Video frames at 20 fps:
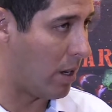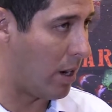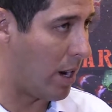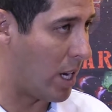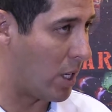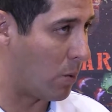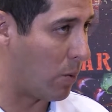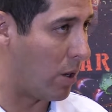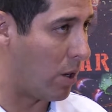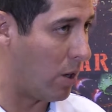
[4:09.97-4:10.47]
And
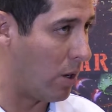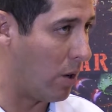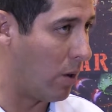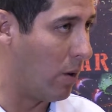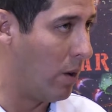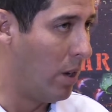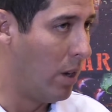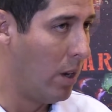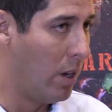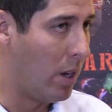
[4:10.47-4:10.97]
as we
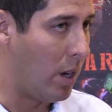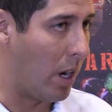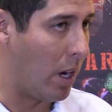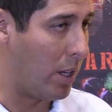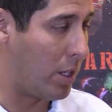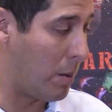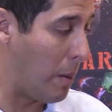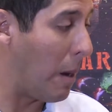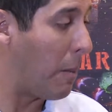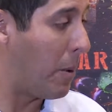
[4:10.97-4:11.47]
do, uh,
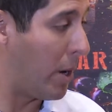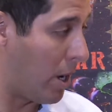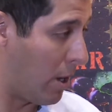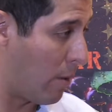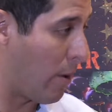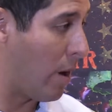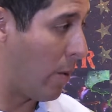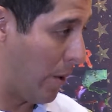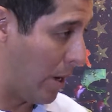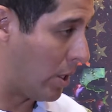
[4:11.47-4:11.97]
it's about picking
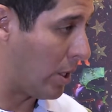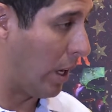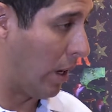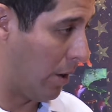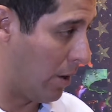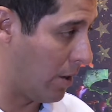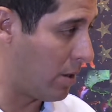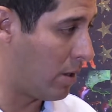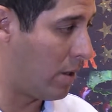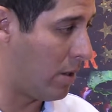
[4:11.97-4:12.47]
the right
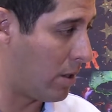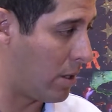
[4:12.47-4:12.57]
retailers.